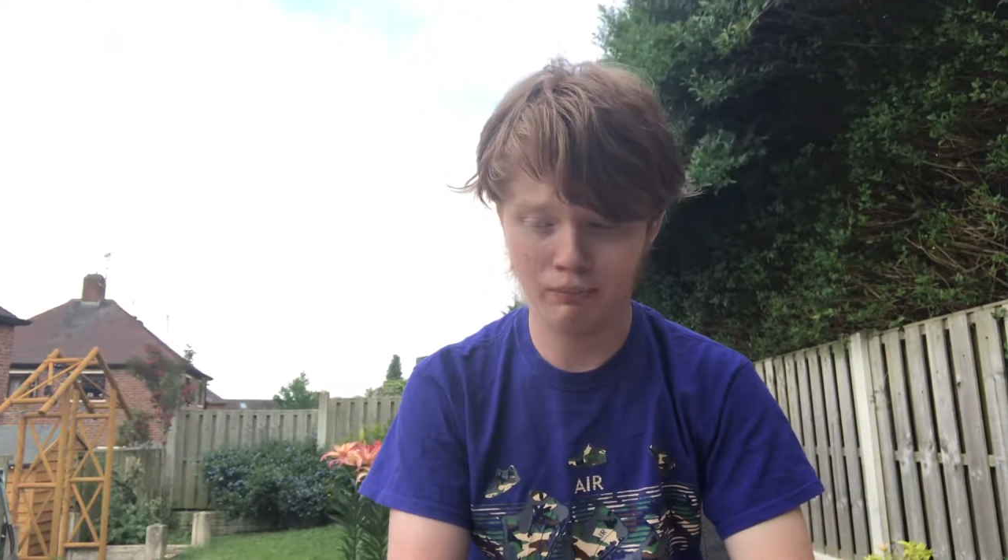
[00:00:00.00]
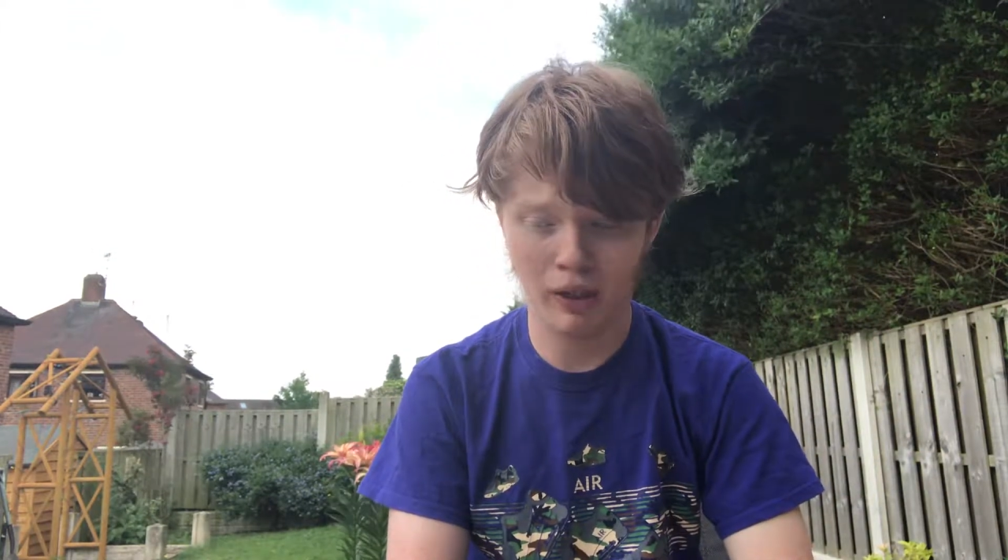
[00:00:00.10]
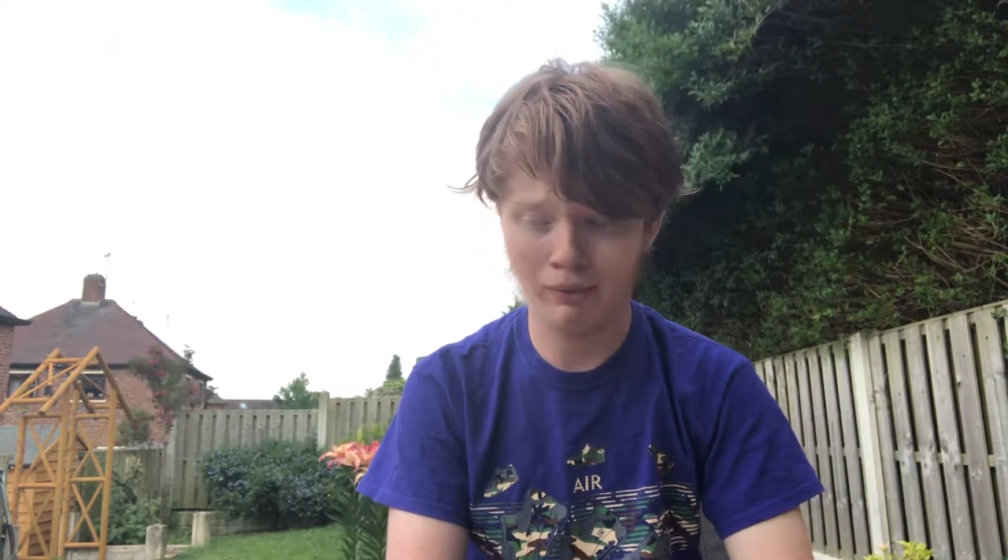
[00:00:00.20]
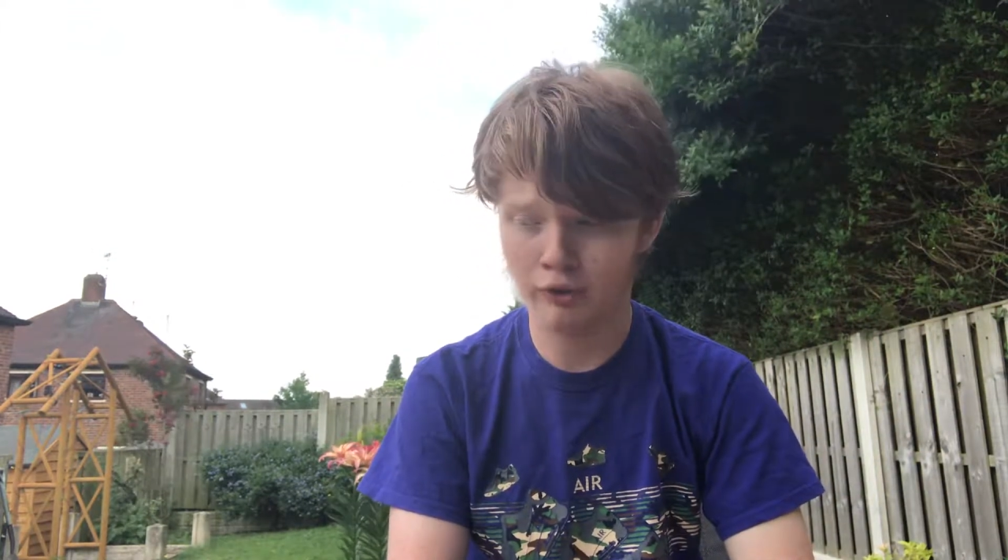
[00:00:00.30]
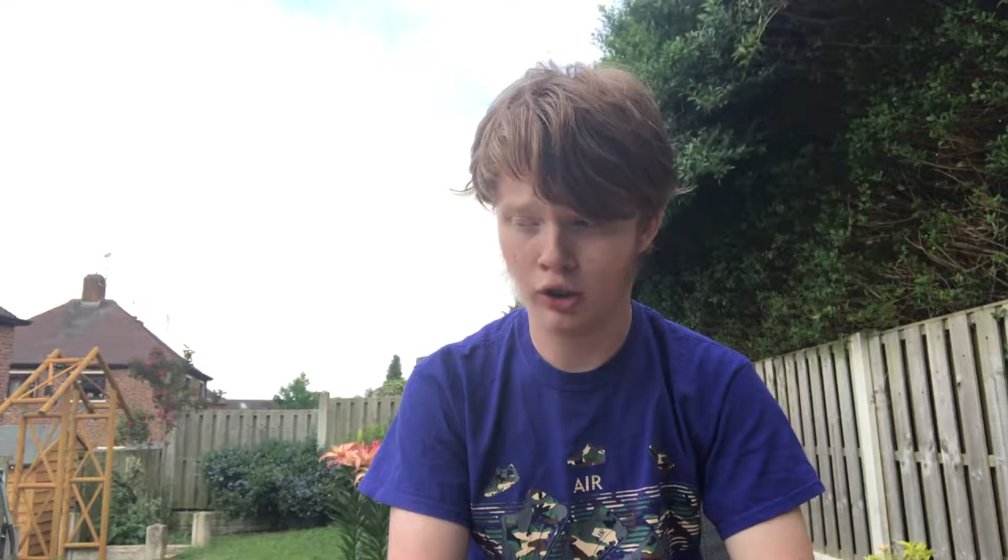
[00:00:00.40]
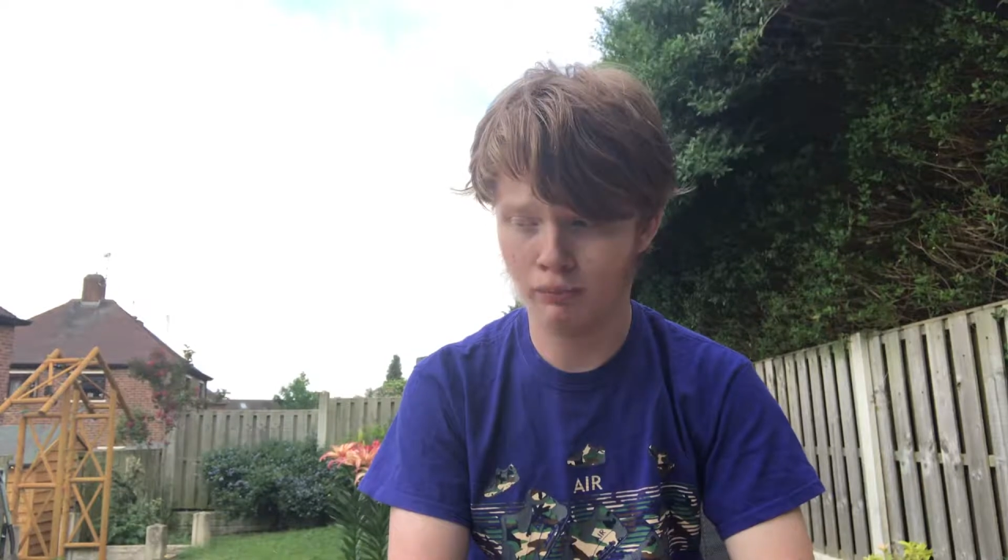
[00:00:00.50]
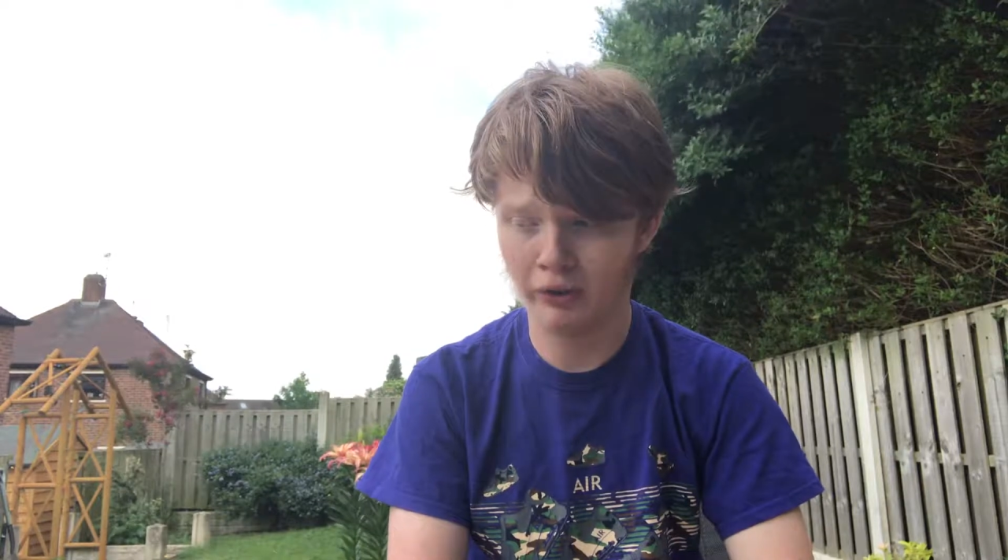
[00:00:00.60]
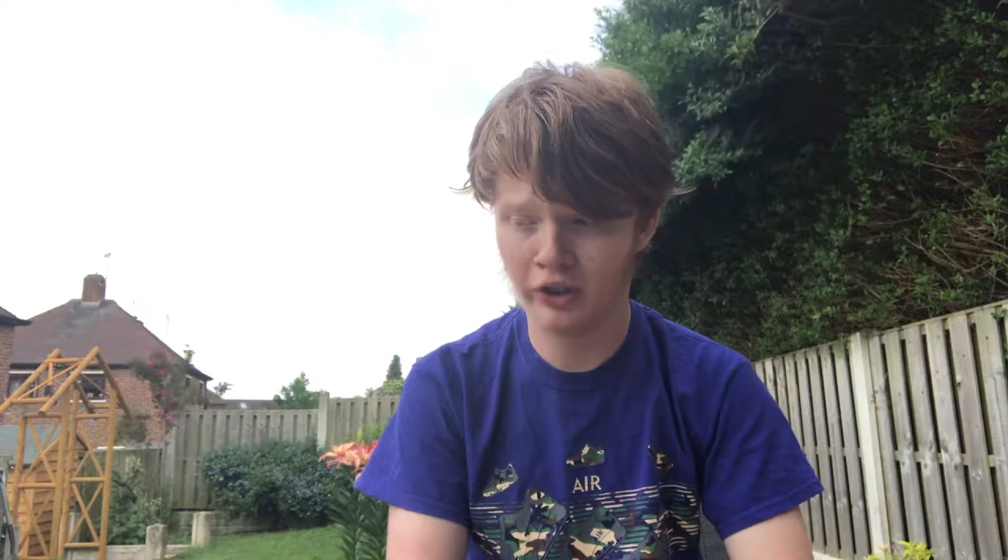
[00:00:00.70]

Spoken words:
but I'm not,